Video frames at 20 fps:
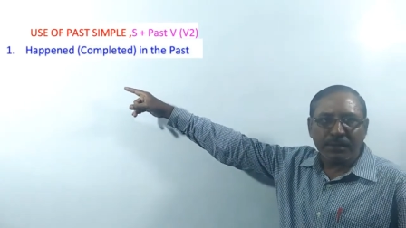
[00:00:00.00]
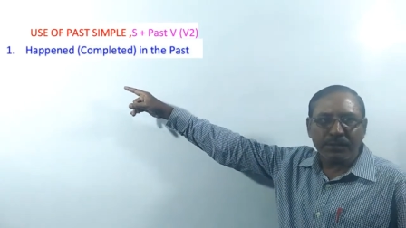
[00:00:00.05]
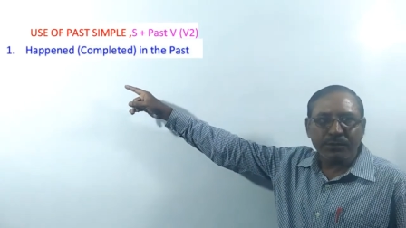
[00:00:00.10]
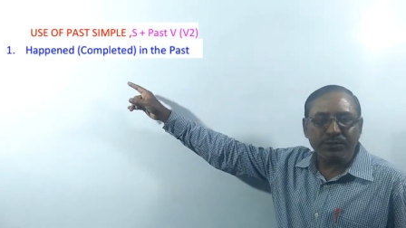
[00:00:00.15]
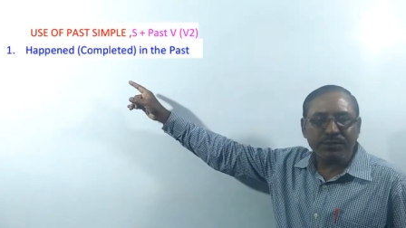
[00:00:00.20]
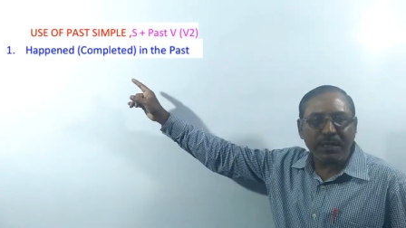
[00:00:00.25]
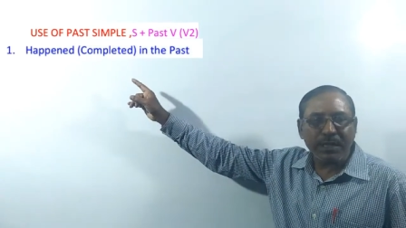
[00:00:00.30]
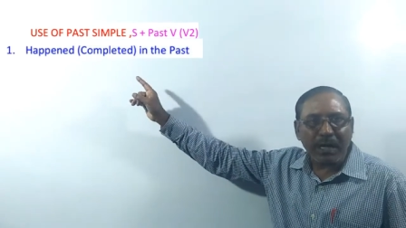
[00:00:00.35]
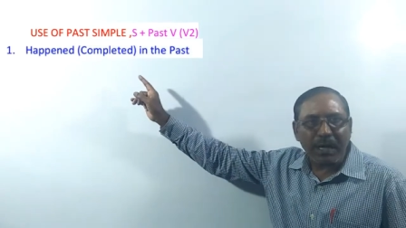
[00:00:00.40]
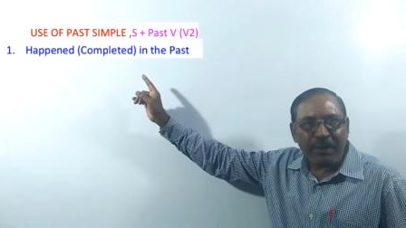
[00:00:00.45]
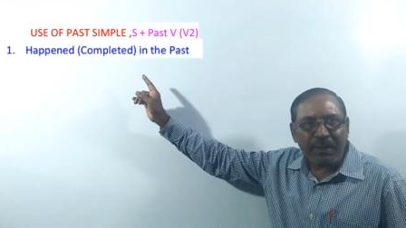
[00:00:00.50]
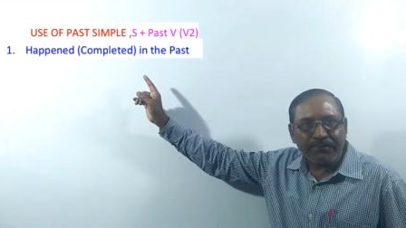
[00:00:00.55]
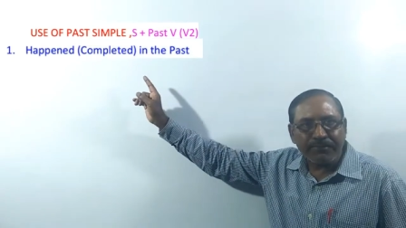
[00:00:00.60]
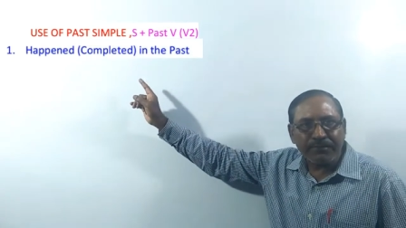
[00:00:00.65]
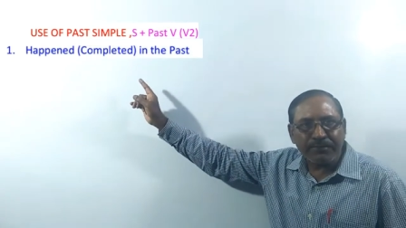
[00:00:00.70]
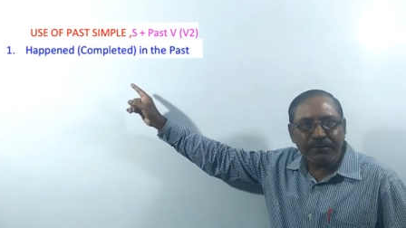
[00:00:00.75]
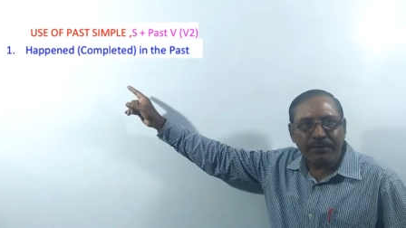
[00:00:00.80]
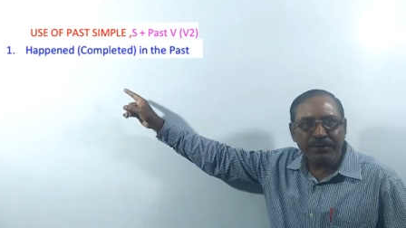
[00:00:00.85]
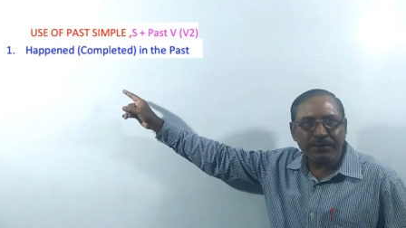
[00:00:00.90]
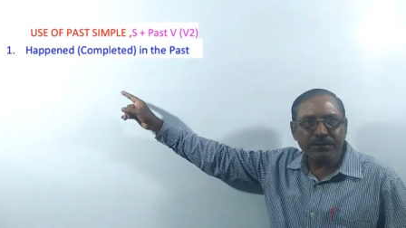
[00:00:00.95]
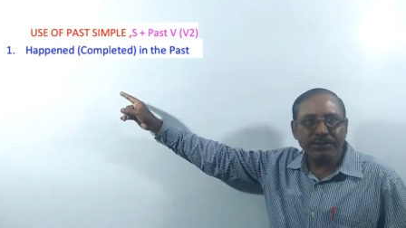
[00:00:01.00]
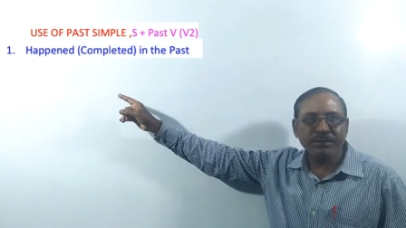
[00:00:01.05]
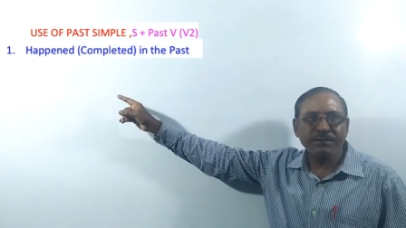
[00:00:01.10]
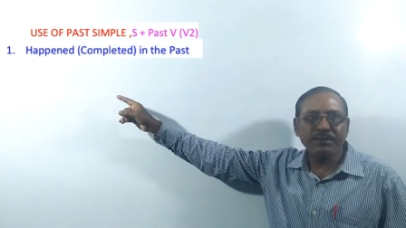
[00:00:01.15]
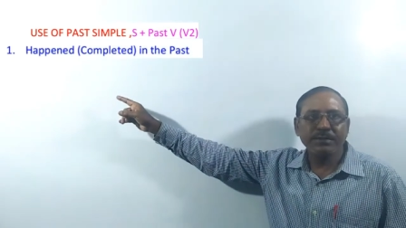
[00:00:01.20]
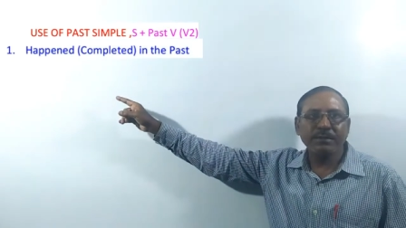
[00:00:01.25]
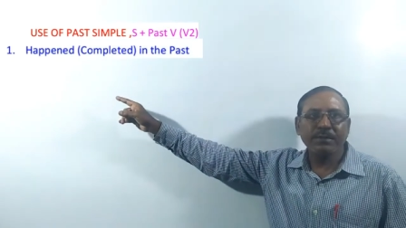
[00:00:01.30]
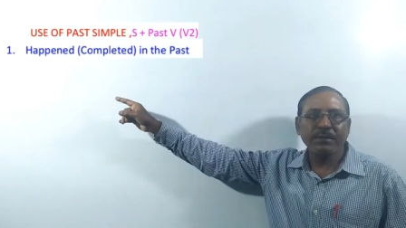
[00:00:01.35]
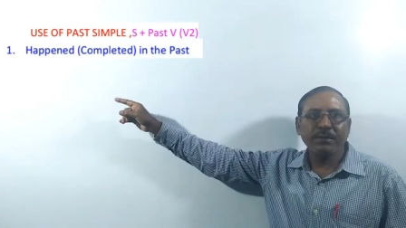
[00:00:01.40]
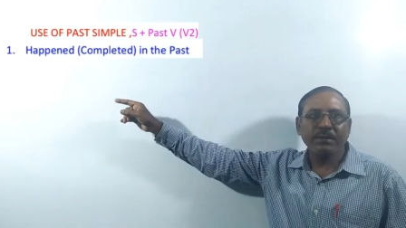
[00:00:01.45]
you say happened
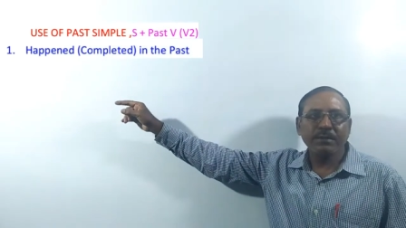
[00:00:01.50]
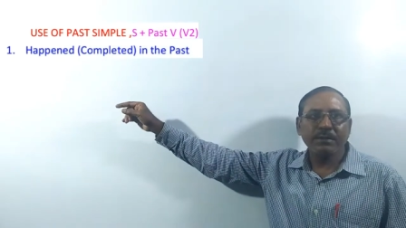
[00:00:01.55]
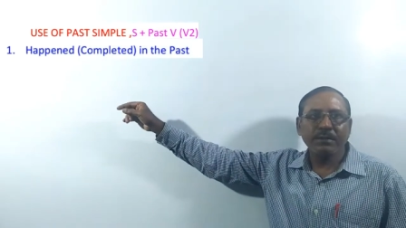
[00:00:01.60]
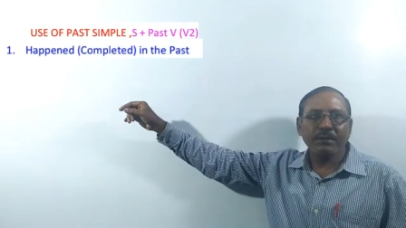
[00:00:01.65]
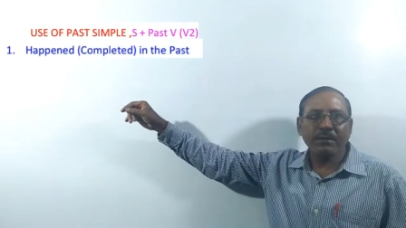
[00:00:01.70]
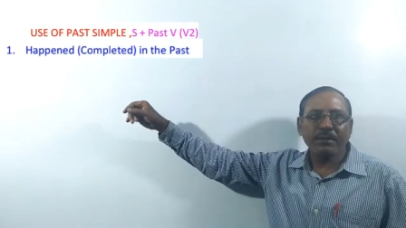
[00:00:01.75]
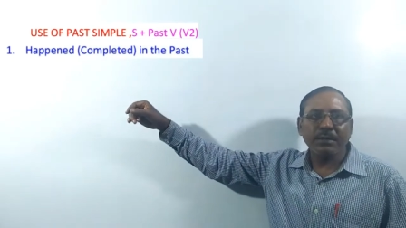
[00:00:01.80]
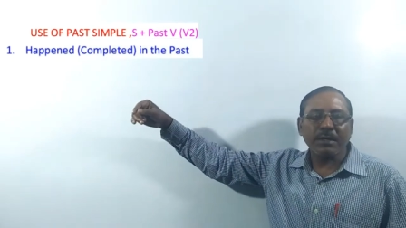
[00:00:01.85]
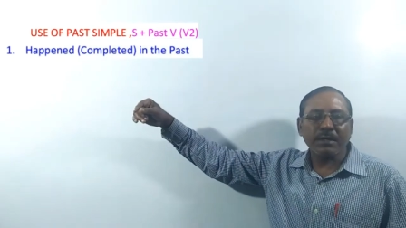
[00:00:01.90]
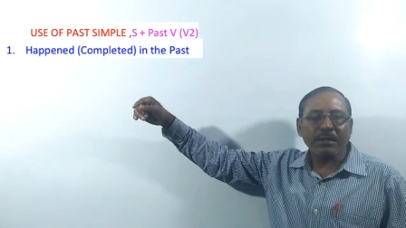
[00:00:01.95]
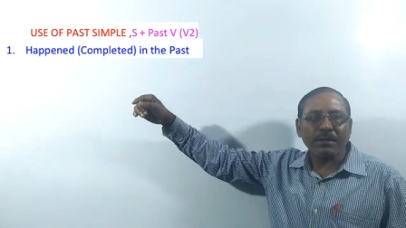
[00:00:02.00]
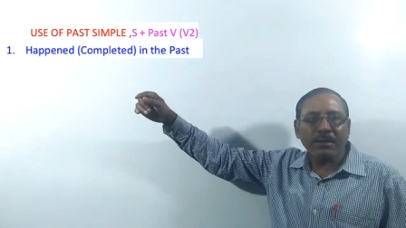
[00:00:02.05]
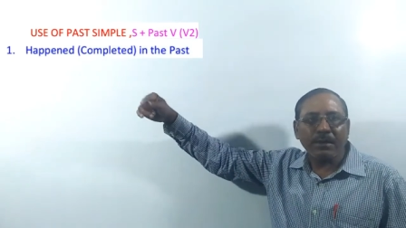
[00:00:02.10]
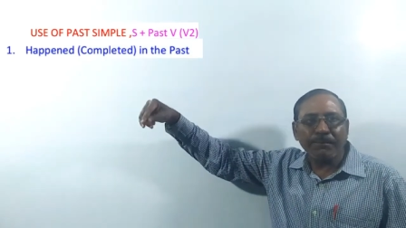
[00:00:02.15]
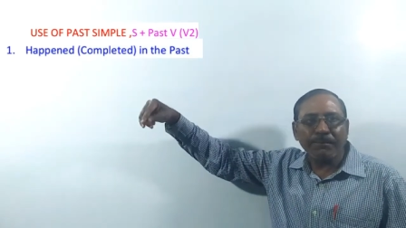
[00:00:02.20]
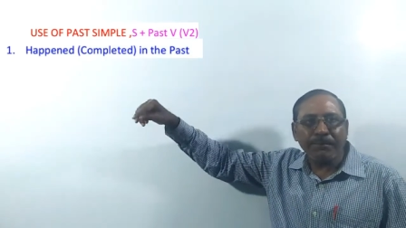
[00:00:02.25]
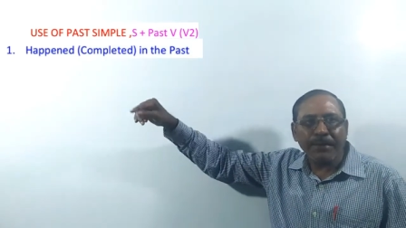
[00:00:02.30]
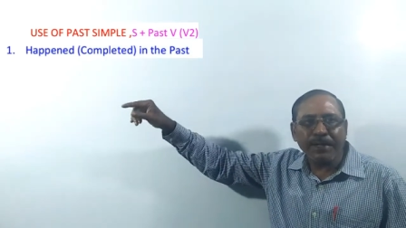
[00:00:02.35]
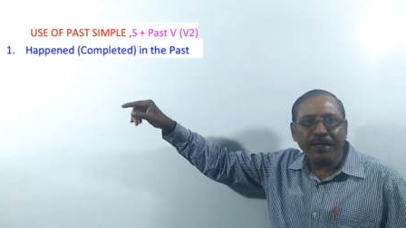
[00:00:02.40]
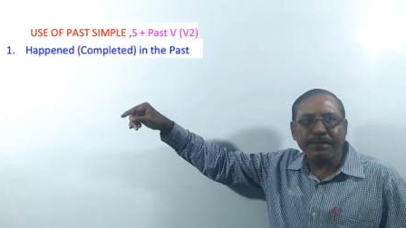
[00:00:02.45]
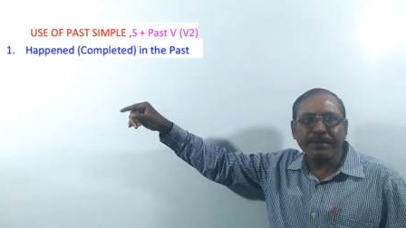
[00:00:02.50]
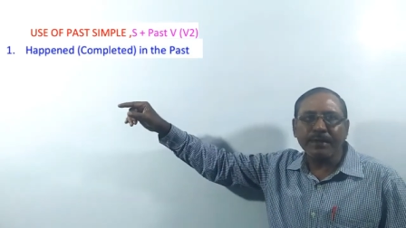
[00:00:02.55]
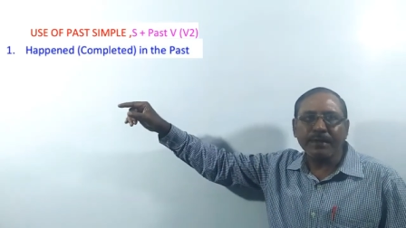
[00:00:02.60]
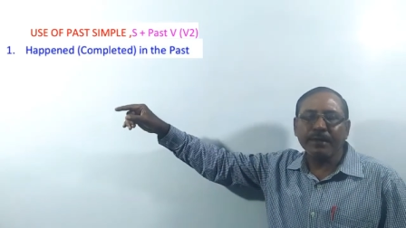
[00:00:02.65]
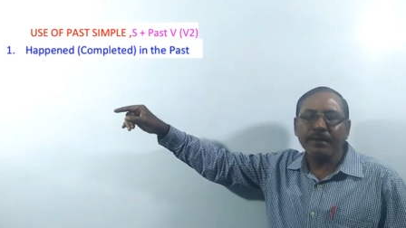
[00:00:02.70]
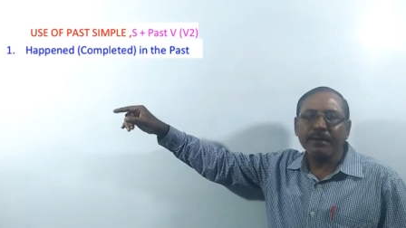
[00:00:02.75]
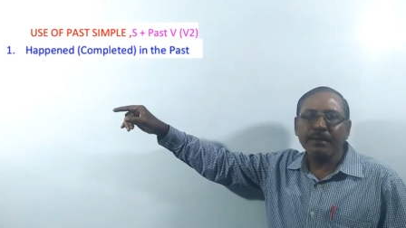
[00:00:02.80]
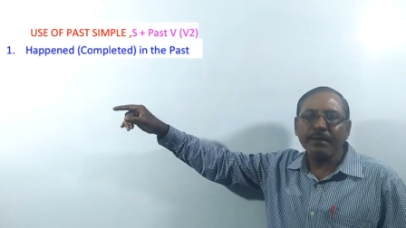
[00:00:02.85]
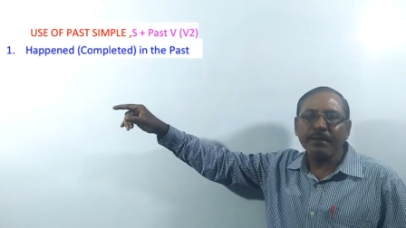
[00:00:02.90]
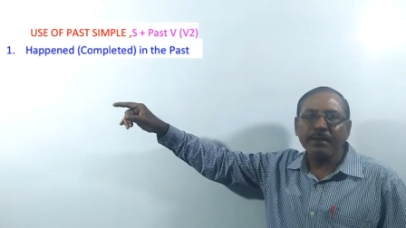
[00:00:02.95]
or
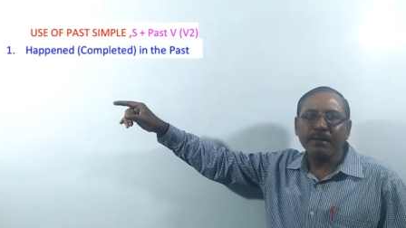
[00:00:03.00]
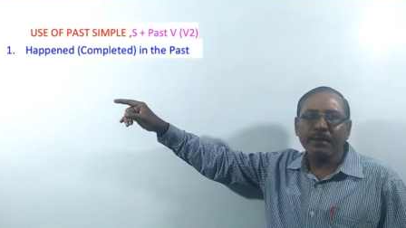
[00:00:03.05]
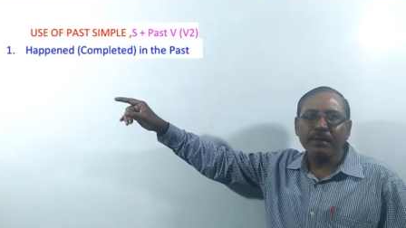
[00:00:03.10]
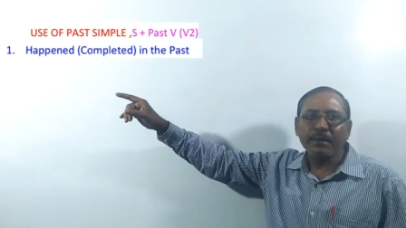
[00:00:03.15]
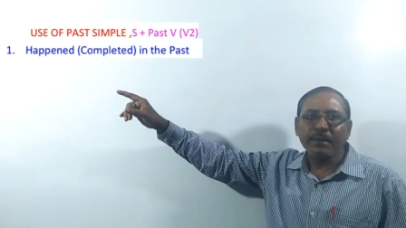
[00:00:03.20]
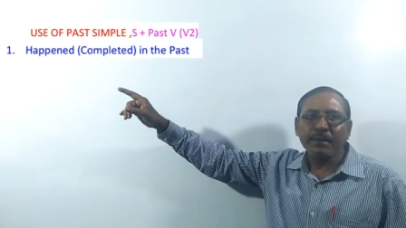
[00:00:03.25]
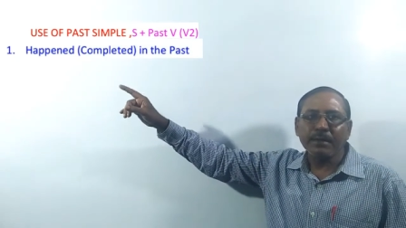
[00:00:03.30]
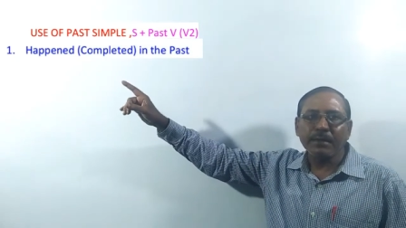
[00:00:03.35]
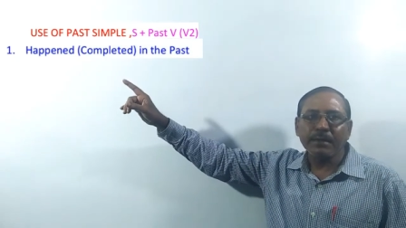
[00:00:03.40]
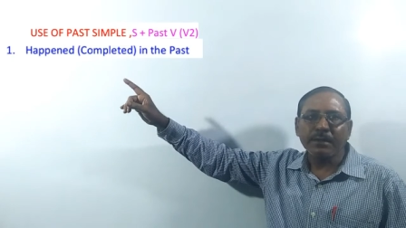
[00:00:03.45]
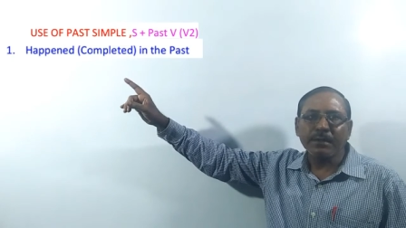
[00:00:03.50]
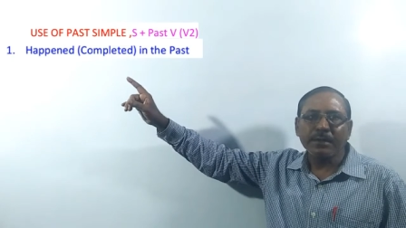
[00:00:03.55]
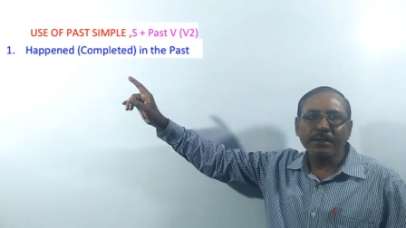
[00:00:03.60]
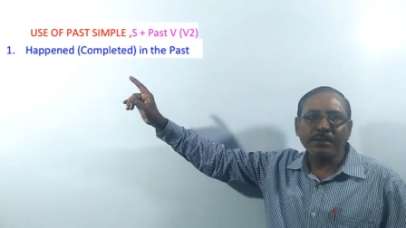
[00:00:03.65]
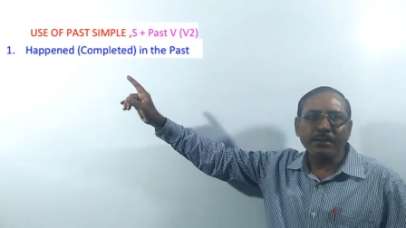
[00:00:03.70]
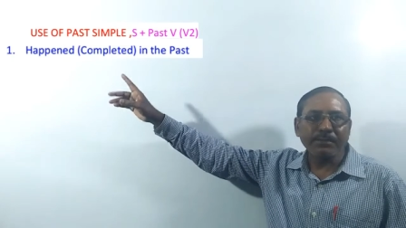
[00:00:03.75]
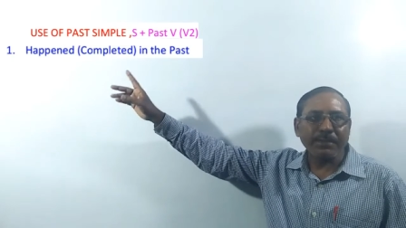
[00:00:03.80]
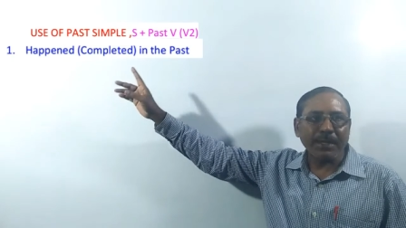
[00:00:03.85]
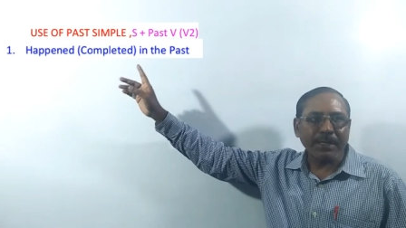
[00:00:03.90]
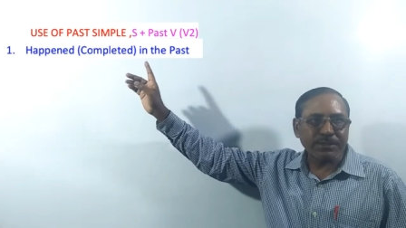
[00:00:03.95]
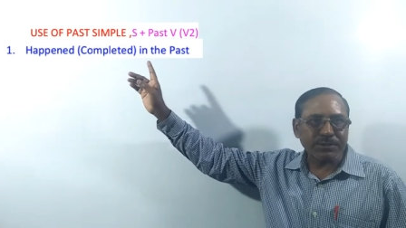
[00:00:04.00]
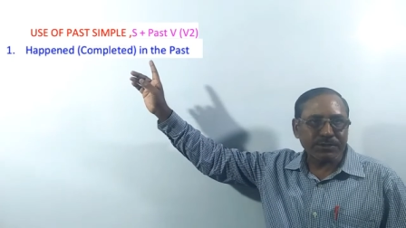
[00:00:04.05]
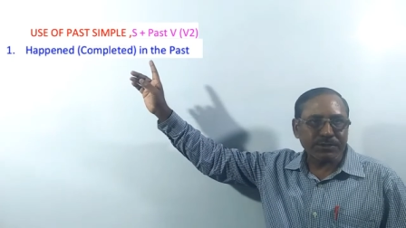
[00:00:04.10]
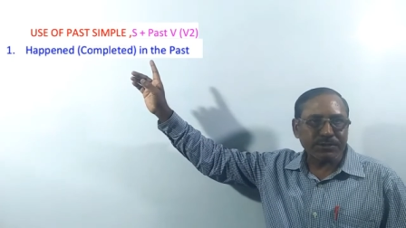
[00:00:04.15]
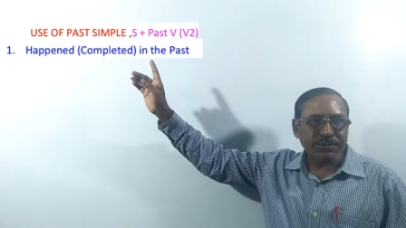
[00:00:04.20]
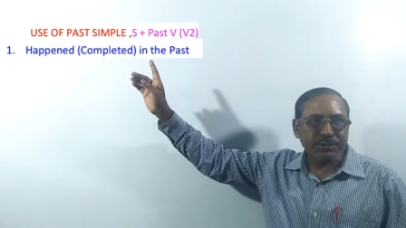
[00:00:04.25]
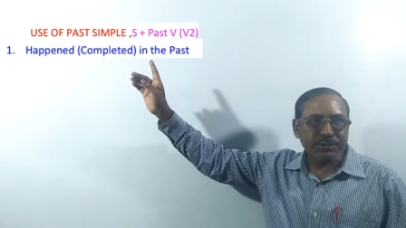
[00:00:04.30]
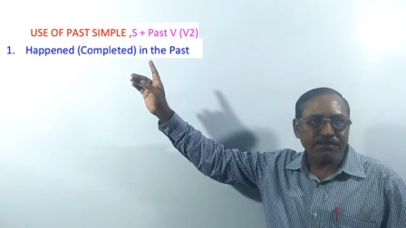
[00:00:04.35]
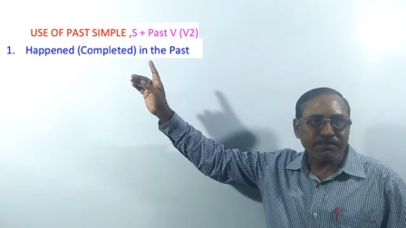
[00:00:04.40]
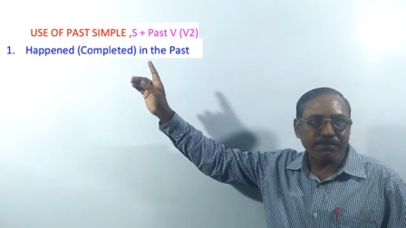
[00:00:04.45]
completed in the
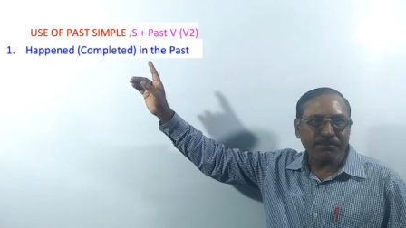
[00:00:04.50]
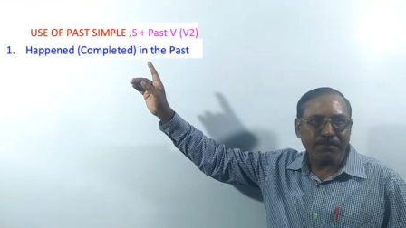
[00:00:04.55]
past.